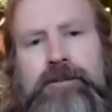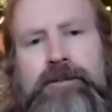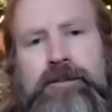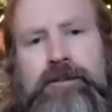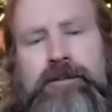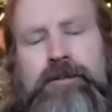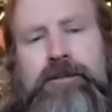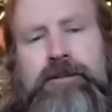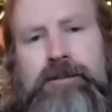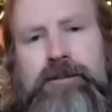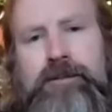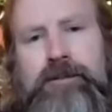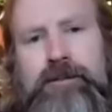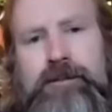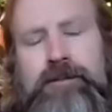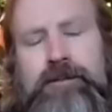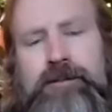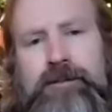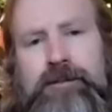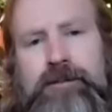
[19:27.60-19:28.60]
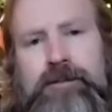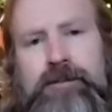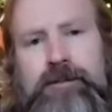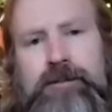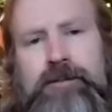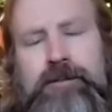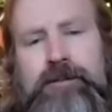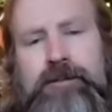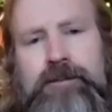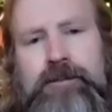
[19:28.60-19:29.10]

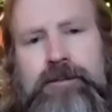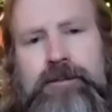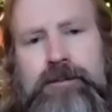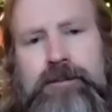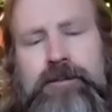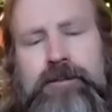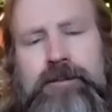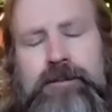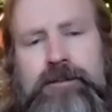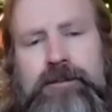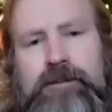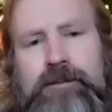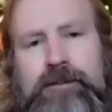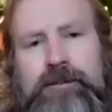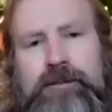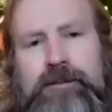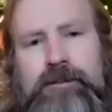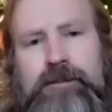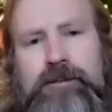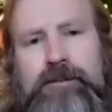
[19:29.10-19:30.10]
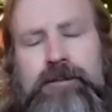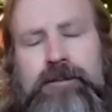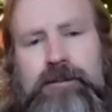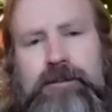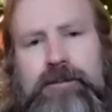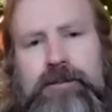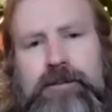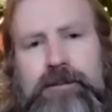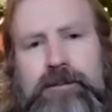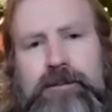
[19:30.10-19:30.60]

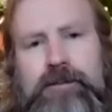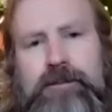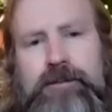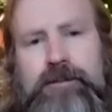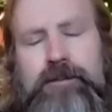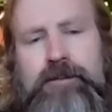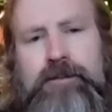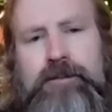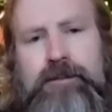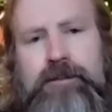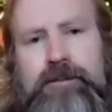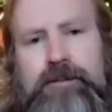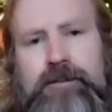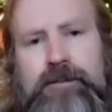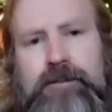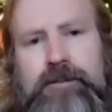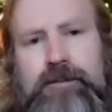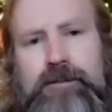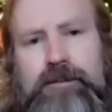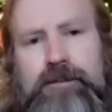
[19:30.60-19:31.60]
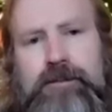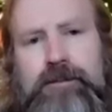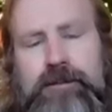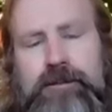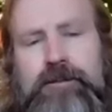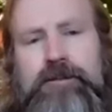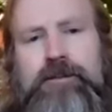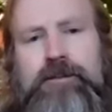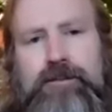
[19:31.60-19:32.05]
The person shown says nothing.